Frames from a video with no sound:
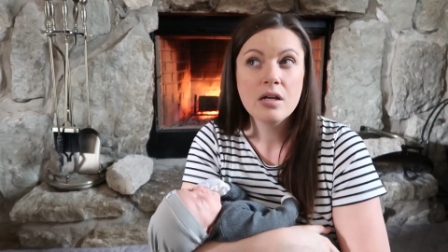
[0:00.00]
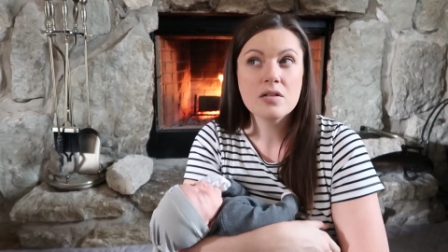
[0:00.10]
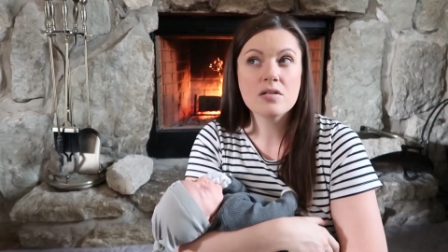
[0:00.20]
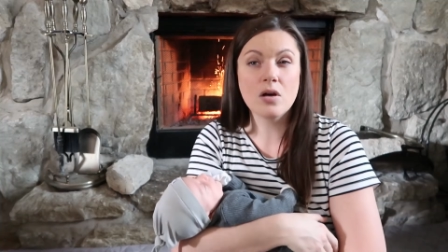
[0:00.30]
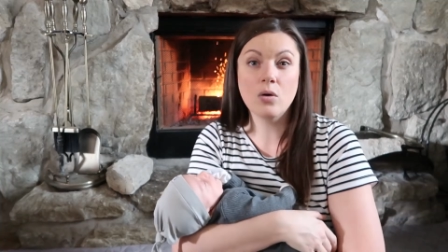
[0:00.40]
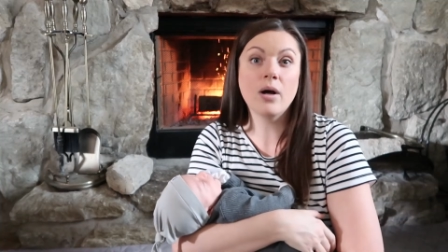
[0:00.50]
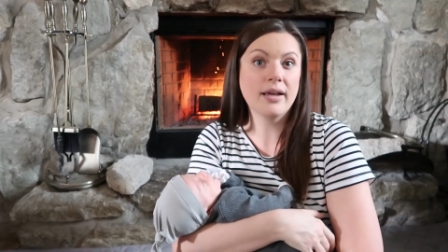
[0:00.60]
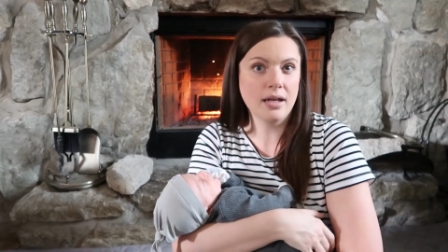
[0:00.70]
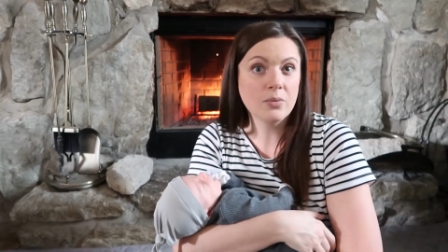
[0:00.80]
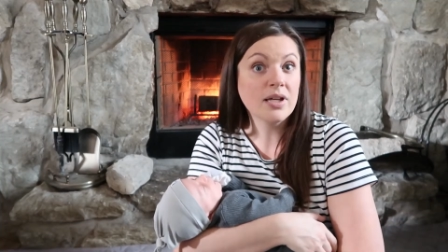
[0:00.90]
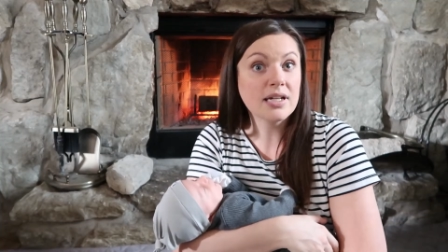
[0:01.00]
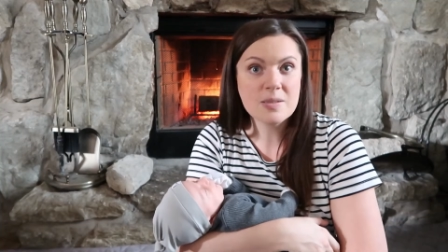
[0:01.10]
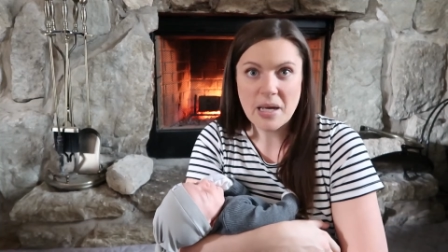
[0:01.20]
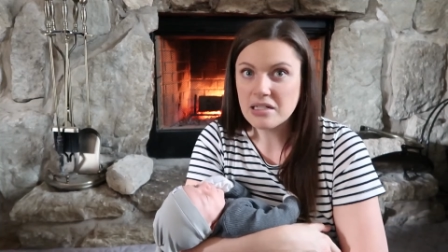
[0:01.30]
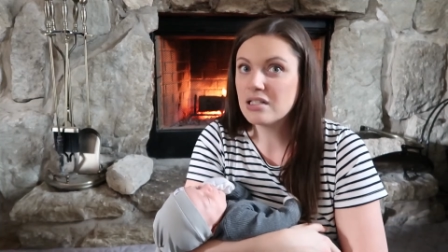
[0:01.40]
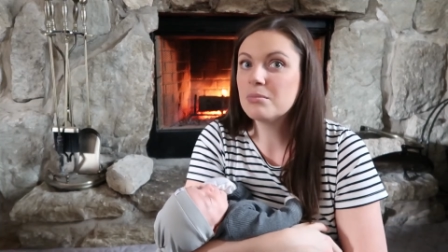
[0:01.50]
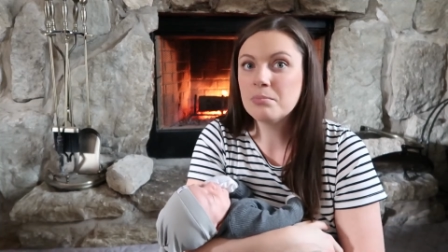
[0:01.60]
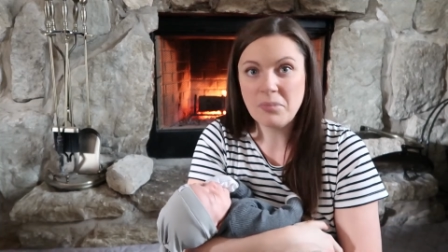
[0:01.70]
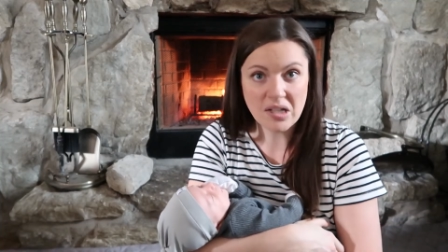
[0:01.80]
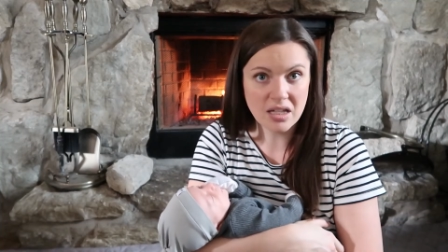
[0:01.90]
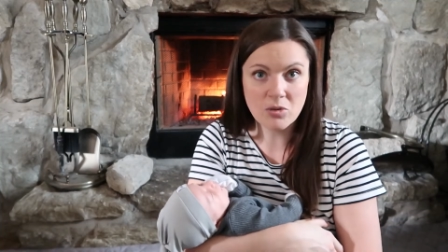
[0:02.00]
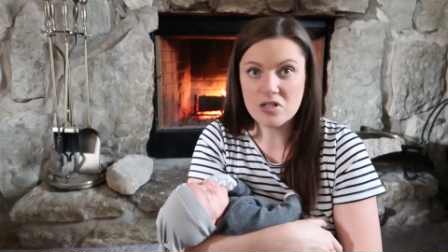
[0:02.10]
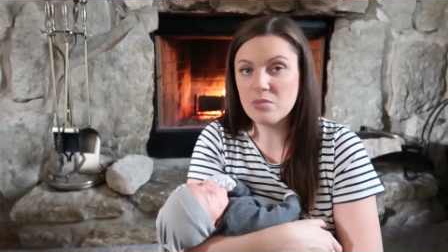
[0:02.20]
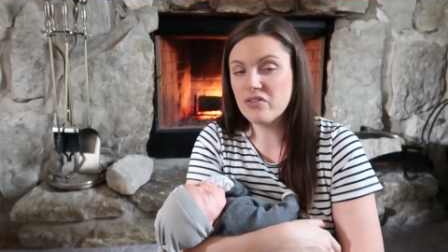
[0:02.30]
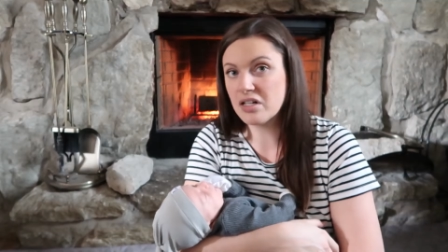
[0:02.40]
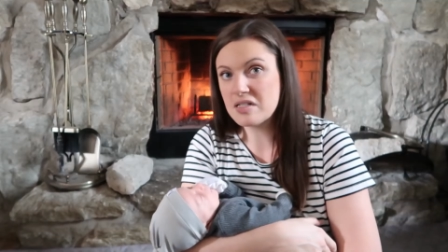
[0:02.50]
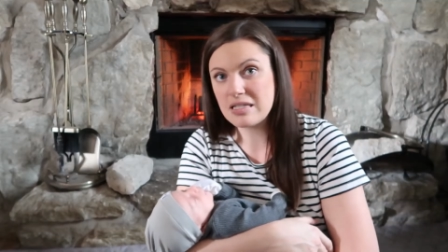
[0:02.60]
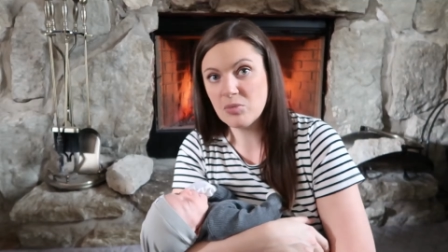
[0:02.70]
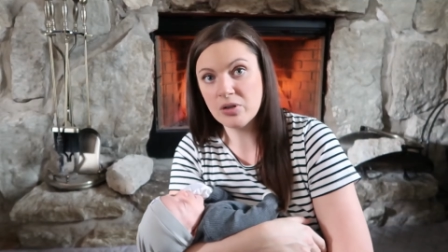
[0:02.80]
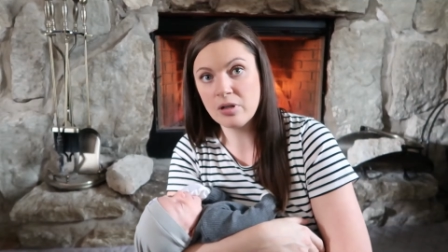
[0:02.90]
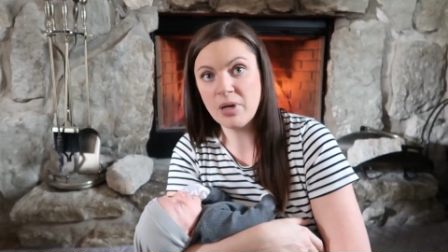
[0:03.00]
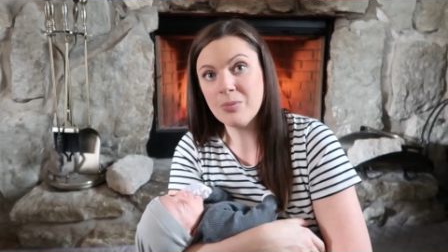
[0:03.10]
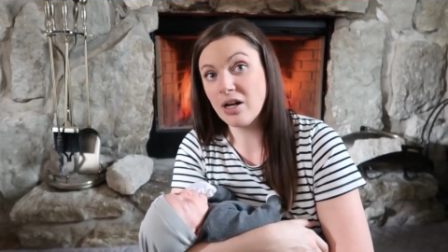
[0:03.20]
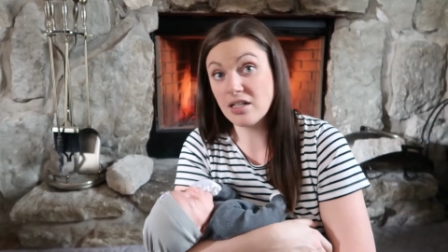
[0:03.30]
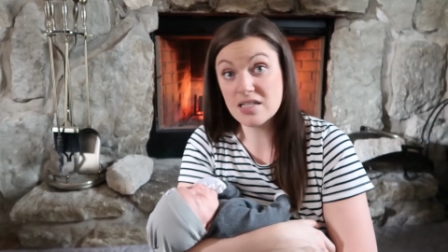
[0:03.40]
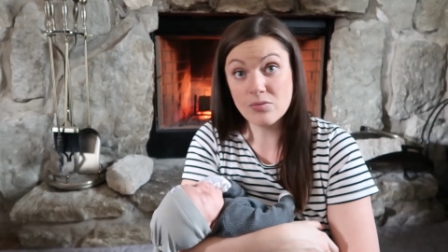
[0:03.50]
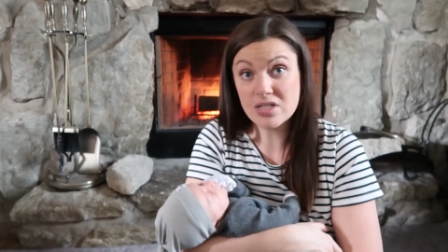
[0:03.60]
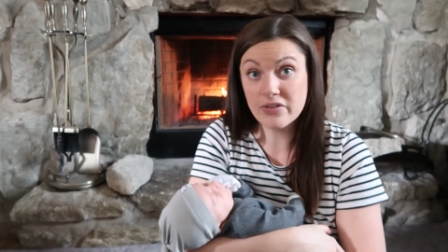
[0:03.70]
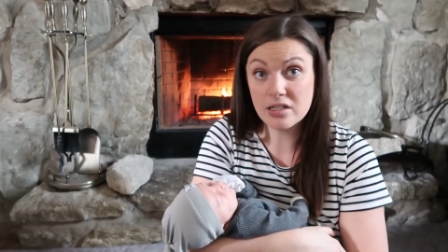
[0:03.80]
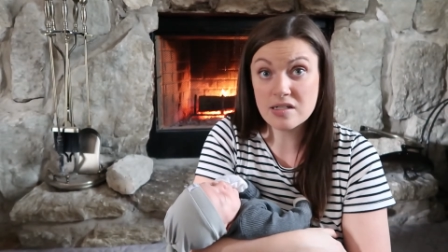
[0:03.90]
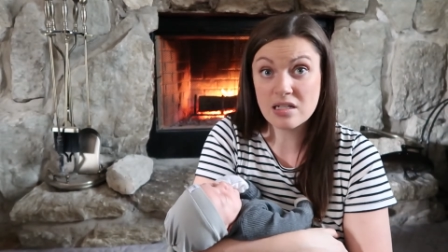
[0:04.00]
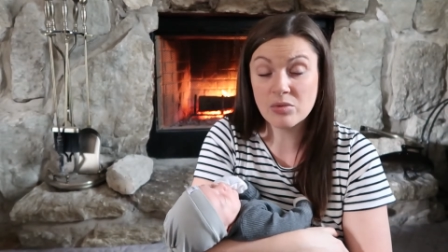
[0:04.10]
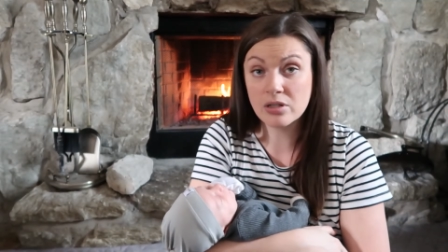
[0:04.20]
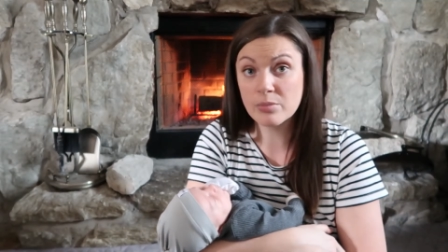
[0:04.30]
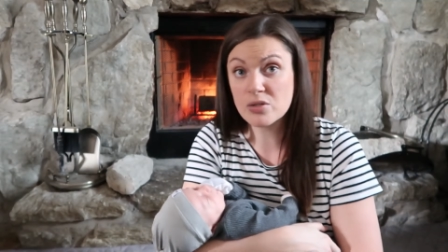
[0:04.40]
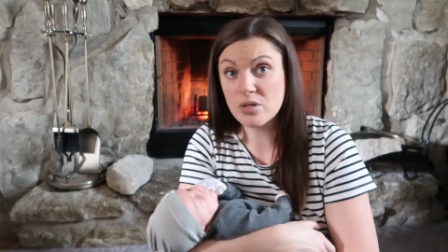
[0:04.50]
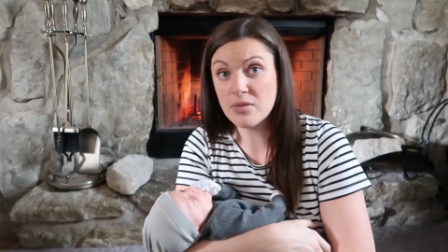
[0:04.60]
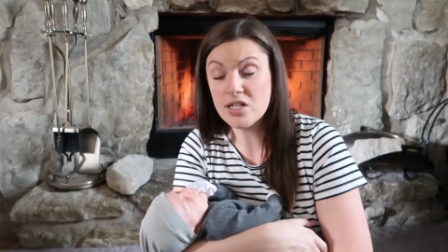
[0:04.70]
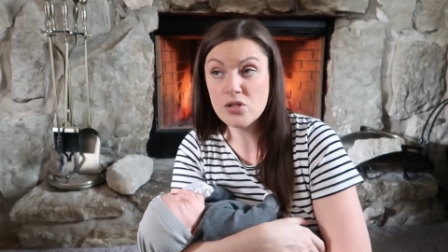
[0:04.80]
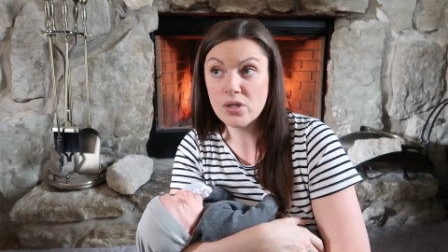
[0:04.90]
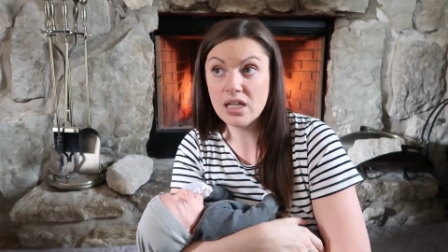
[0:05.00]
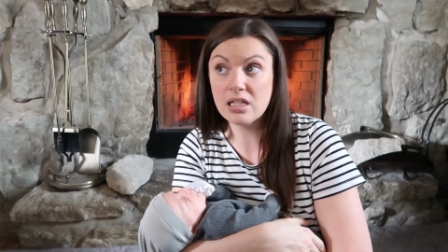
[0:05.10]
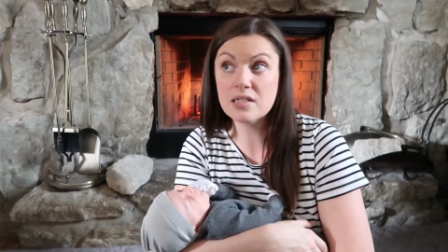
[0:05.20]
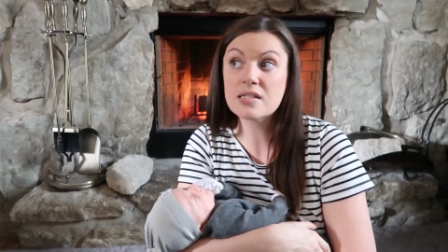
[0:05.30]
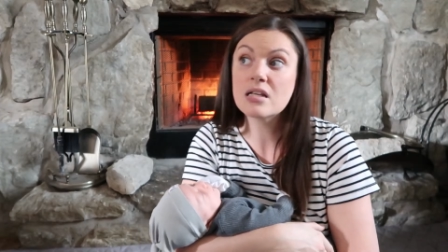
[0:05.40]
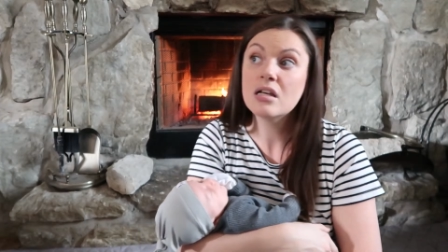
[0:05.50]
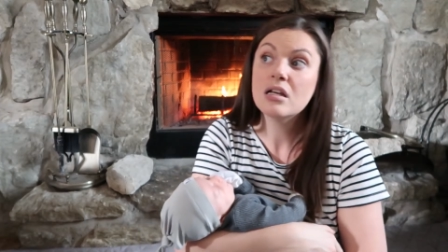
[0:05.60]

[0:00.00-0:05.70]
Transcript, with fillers: So again, we expected my labor to be very similar. My pregnancy was very similar between my two kids.